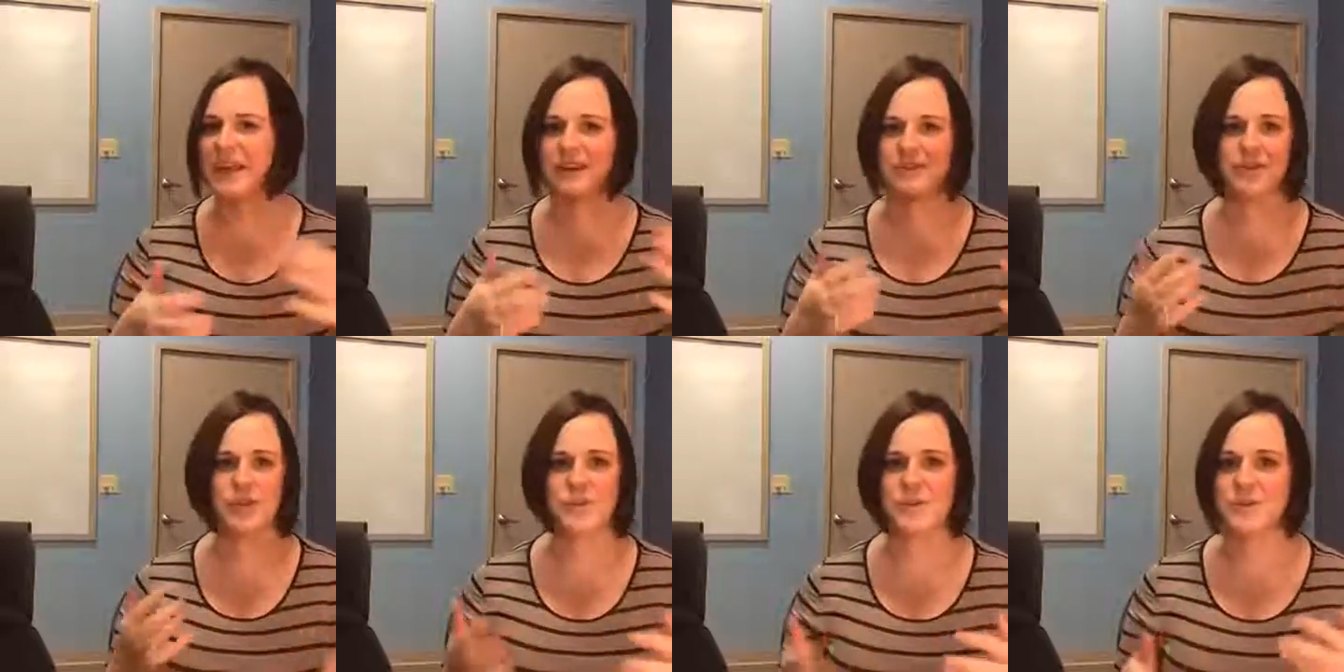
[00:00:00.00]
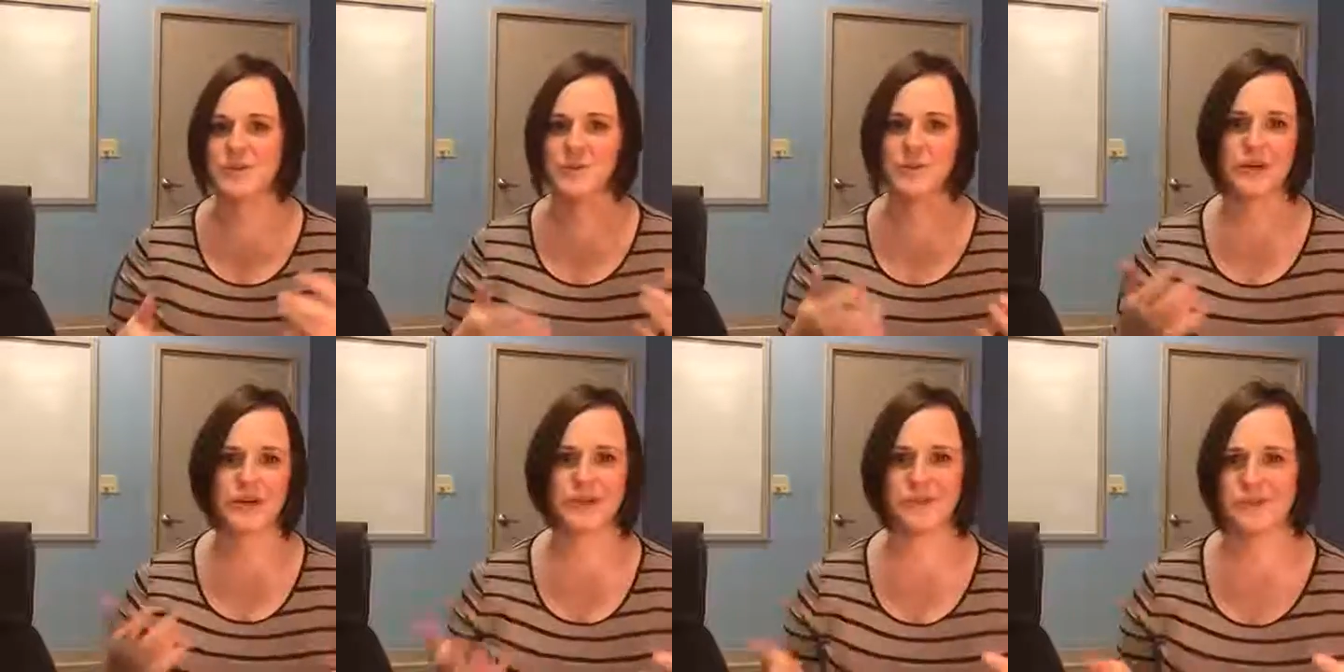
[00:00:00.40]
and of course
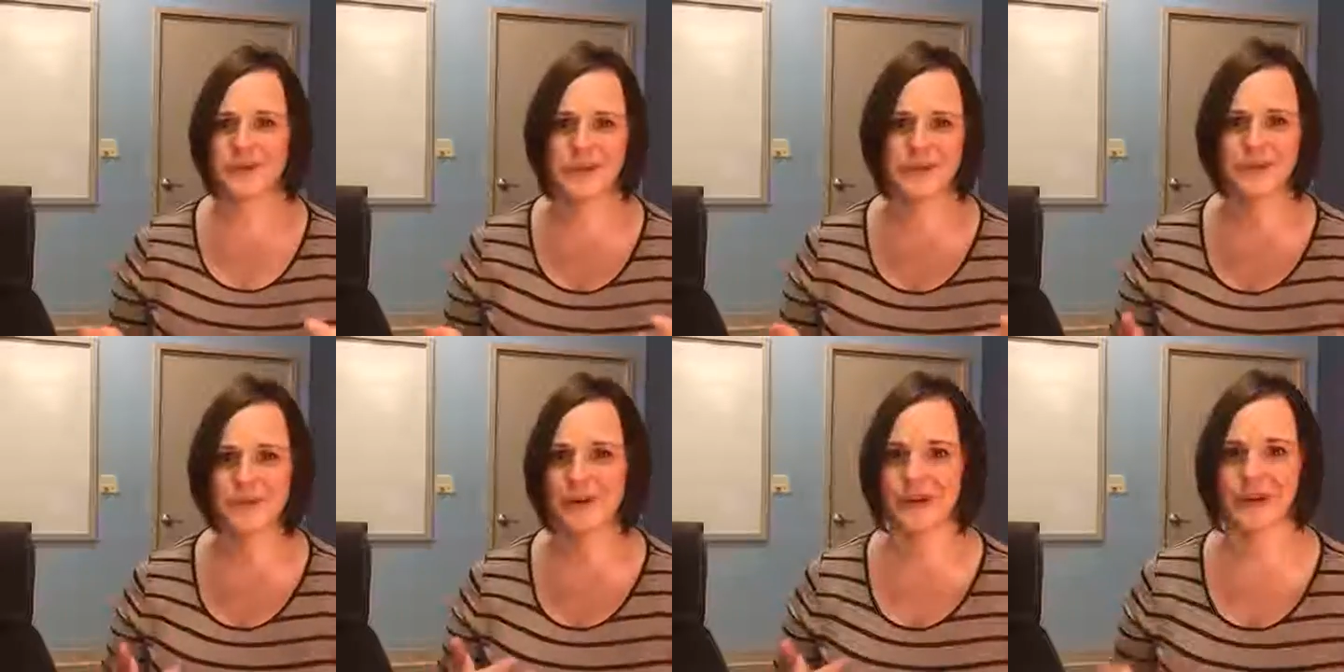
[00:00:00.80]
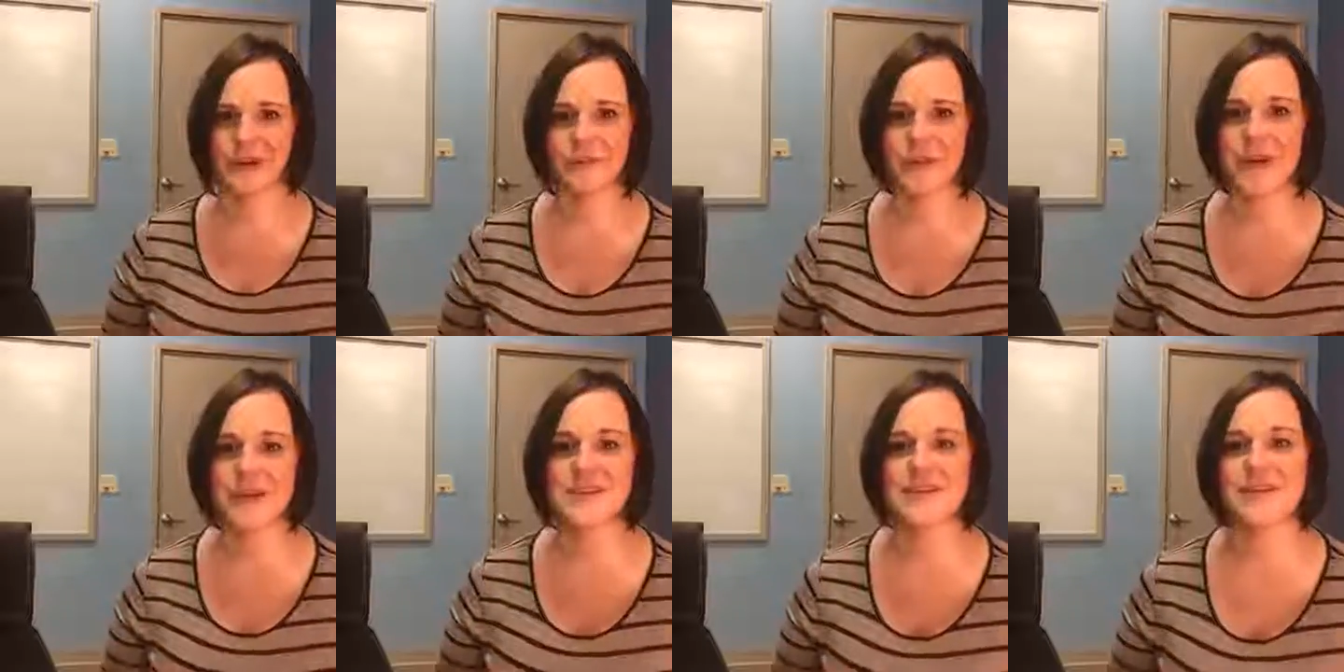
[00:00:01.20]
we're going to read and we're going to
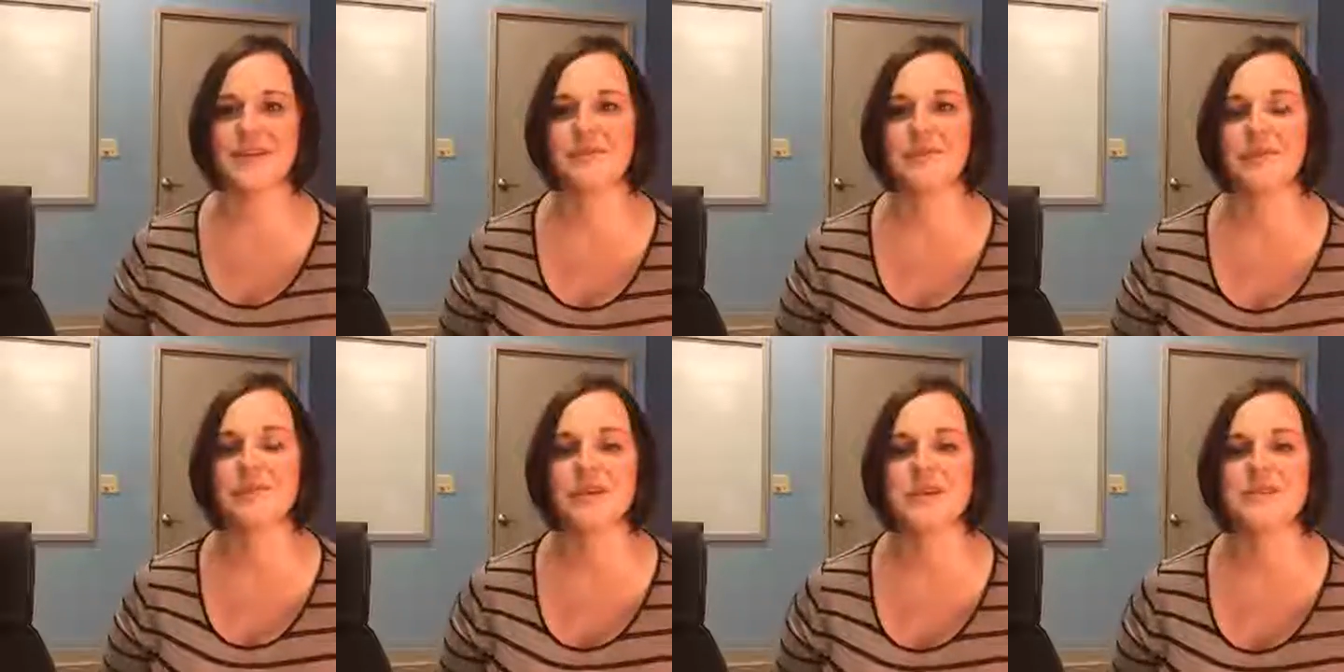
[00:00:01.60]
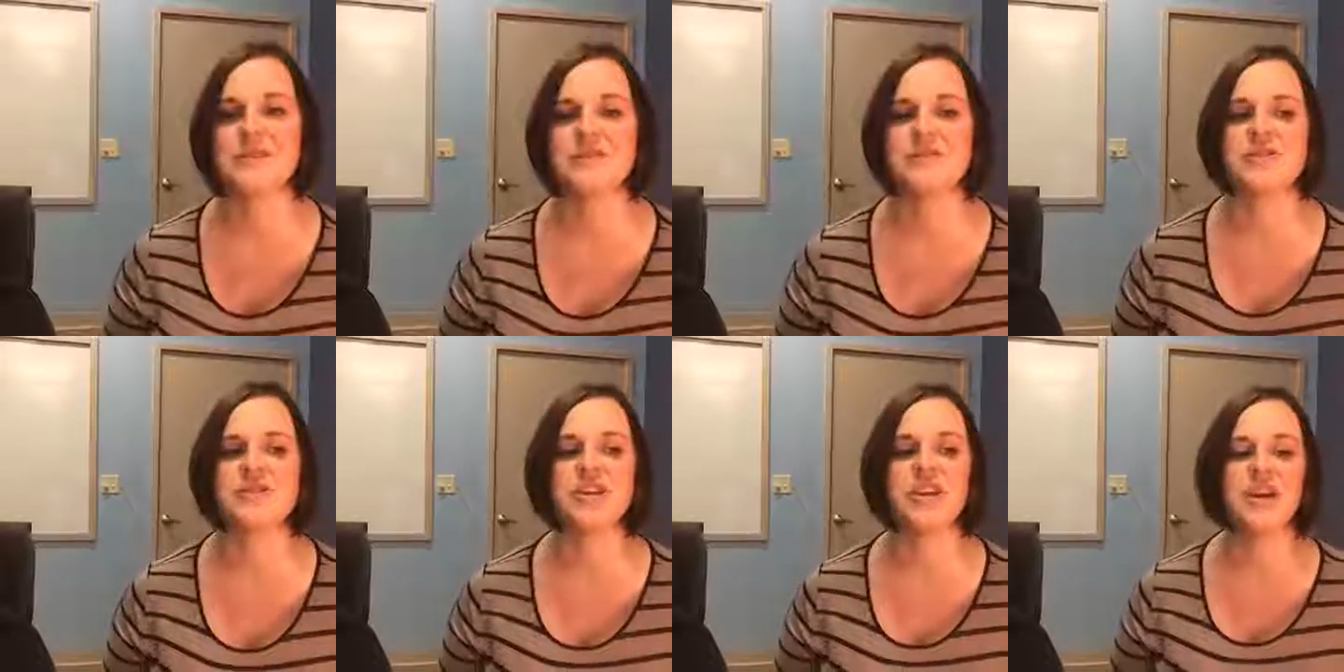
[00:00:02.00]
write some and
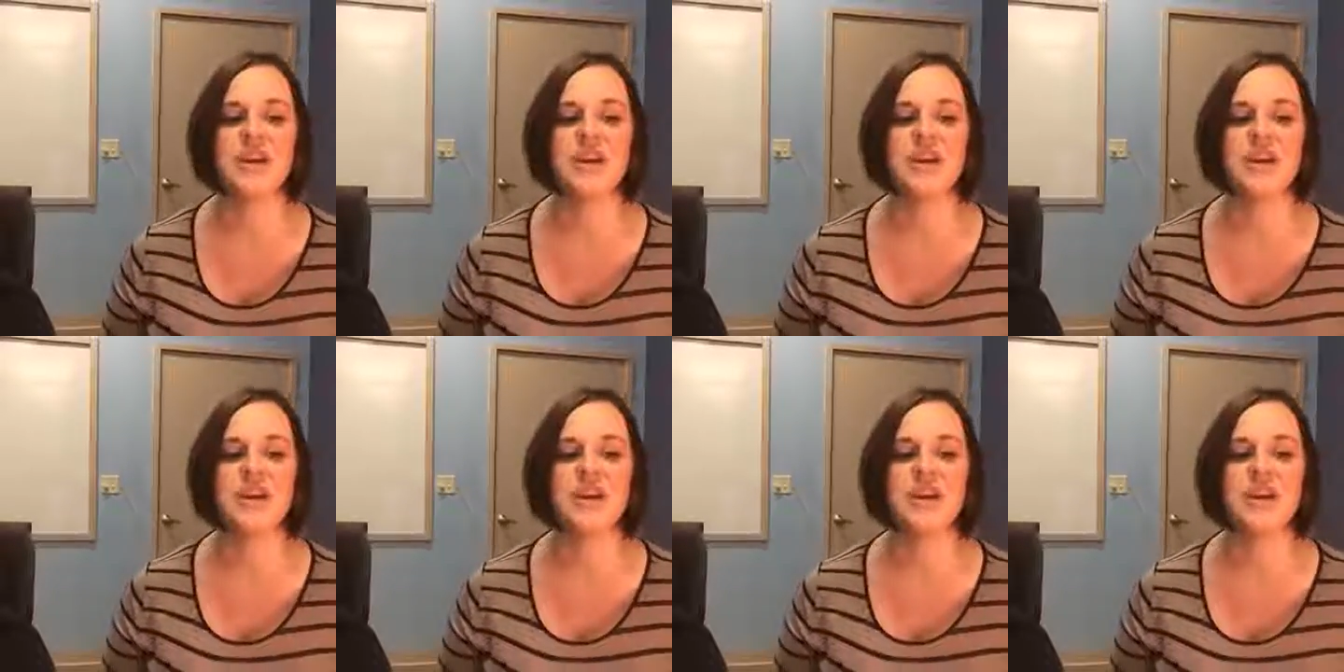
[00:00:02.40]
research.